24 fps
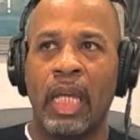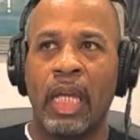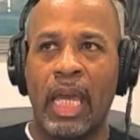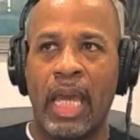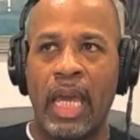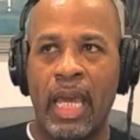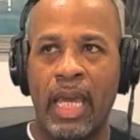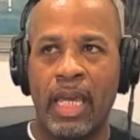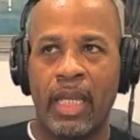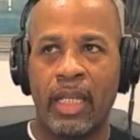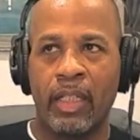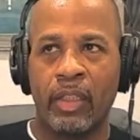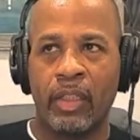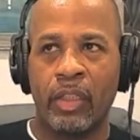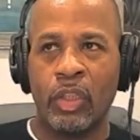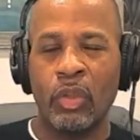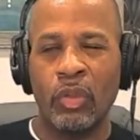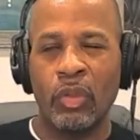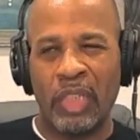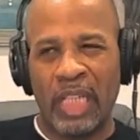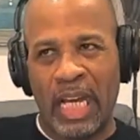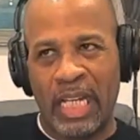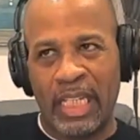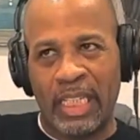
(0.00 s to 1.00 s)
and
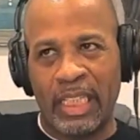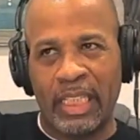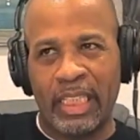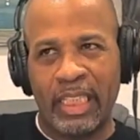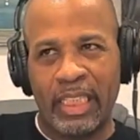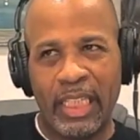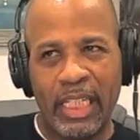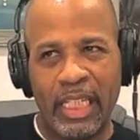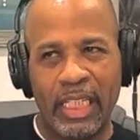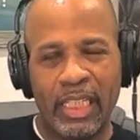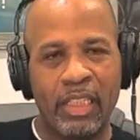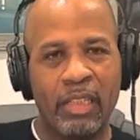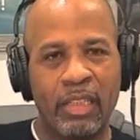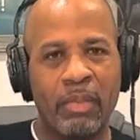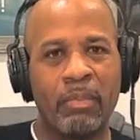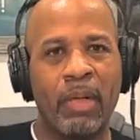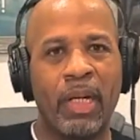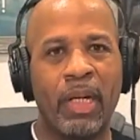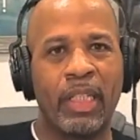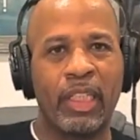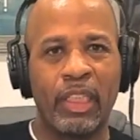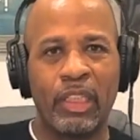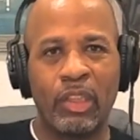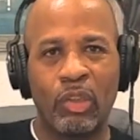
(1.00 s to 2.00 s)
you're not getting the
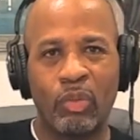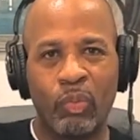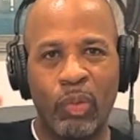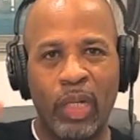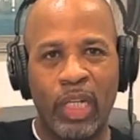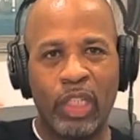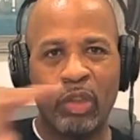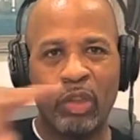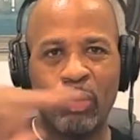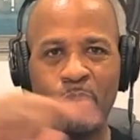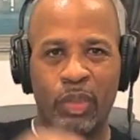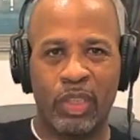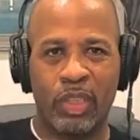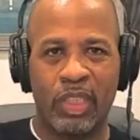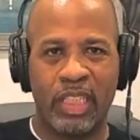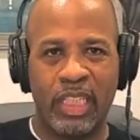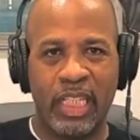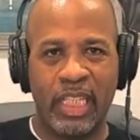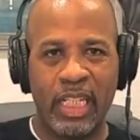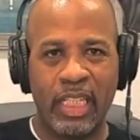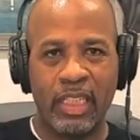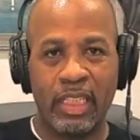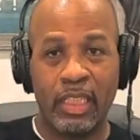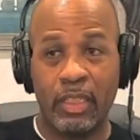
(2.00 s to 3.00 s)
money the way you was
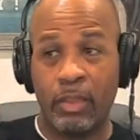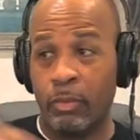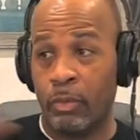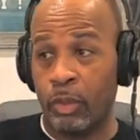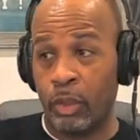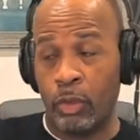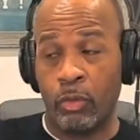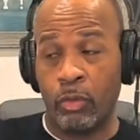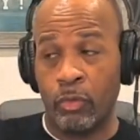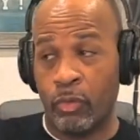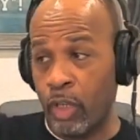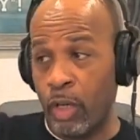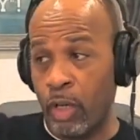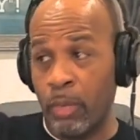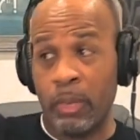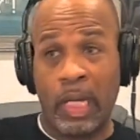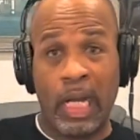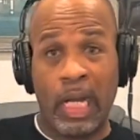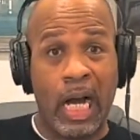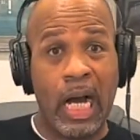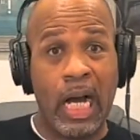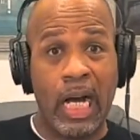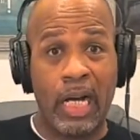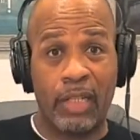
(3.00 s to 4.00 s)
getting it from
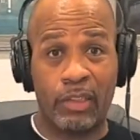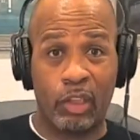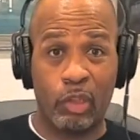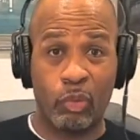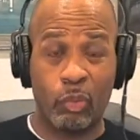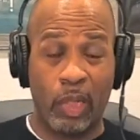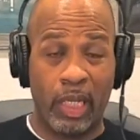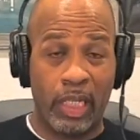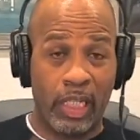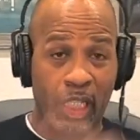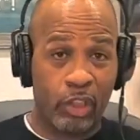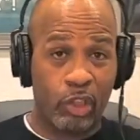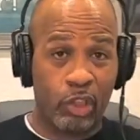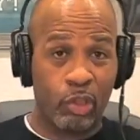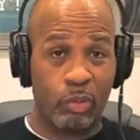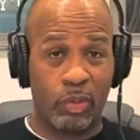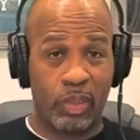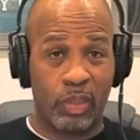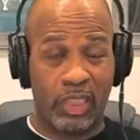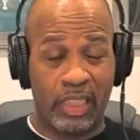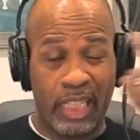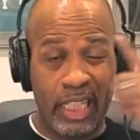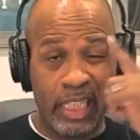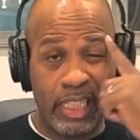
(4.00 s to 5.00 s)
God, the way that you
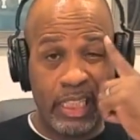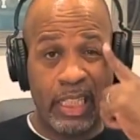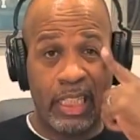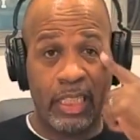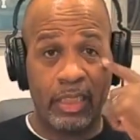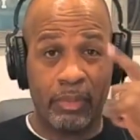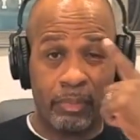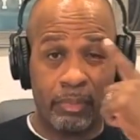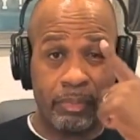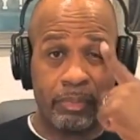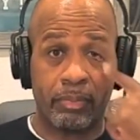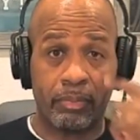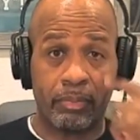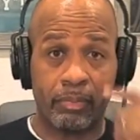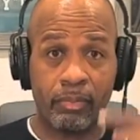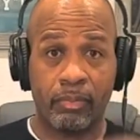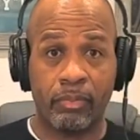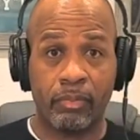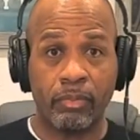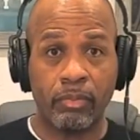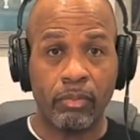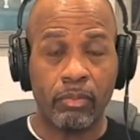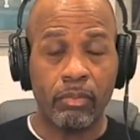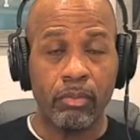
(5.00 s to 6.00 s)
was getting it,
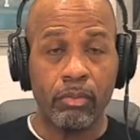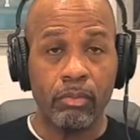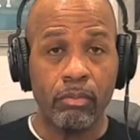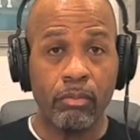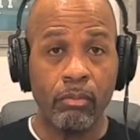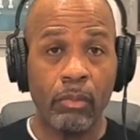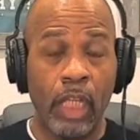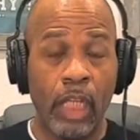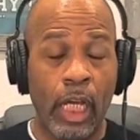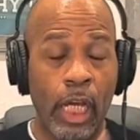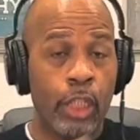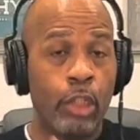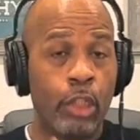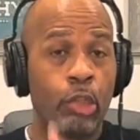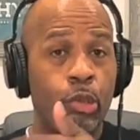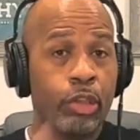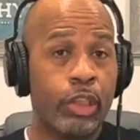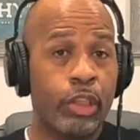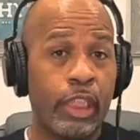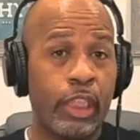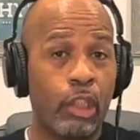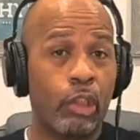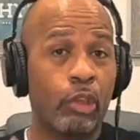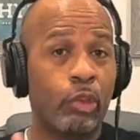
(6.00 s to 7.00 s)
and you
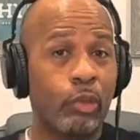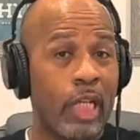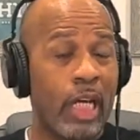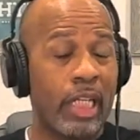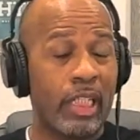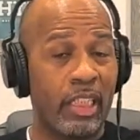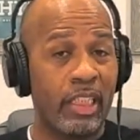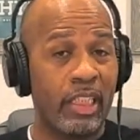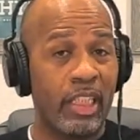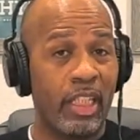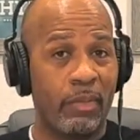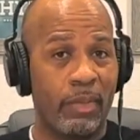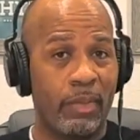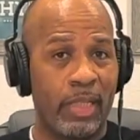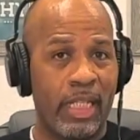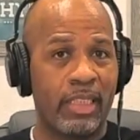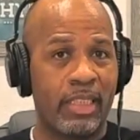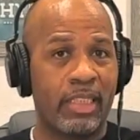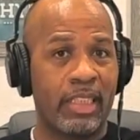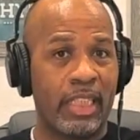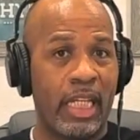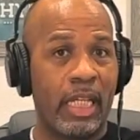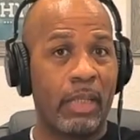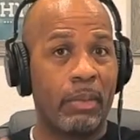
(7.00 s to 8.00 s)
still trying to live that
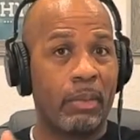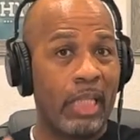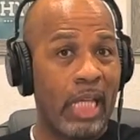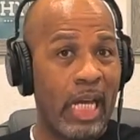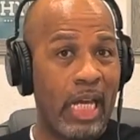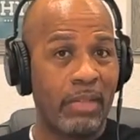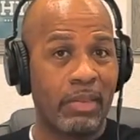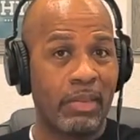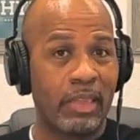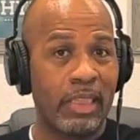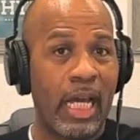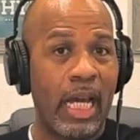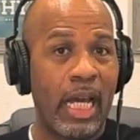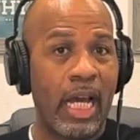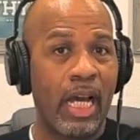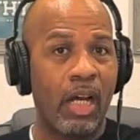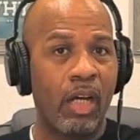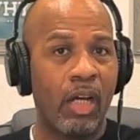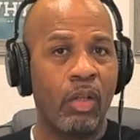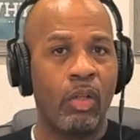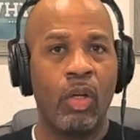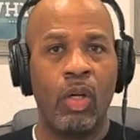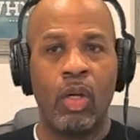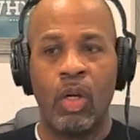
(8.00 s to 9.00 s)
same
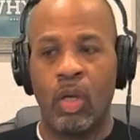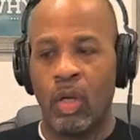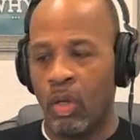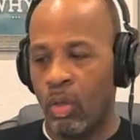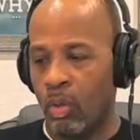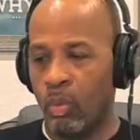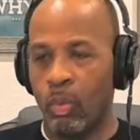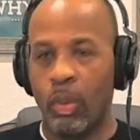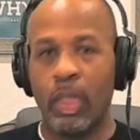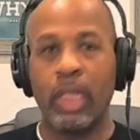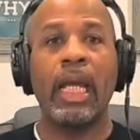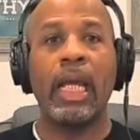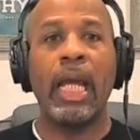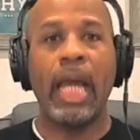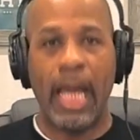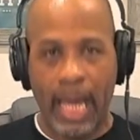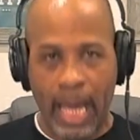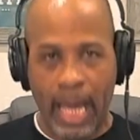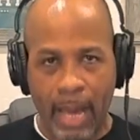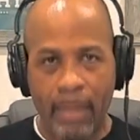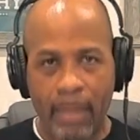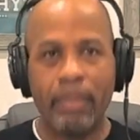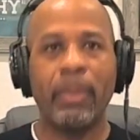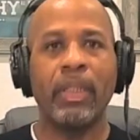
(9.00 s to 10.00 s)
lifestyle, what
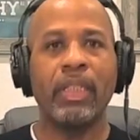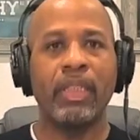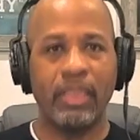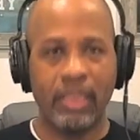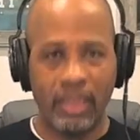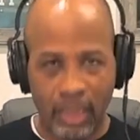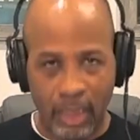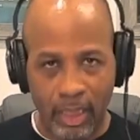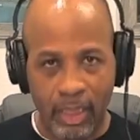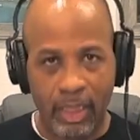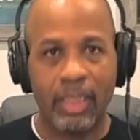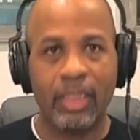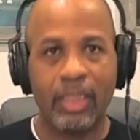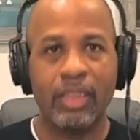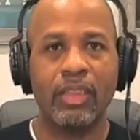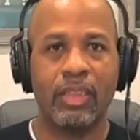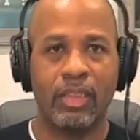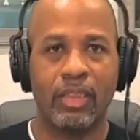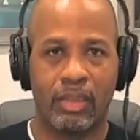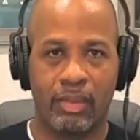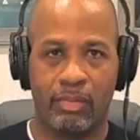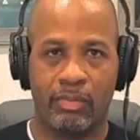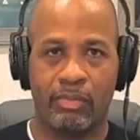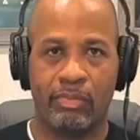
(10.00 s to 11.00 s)
happens
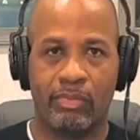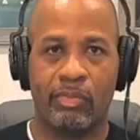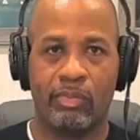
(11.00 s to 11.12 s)
is,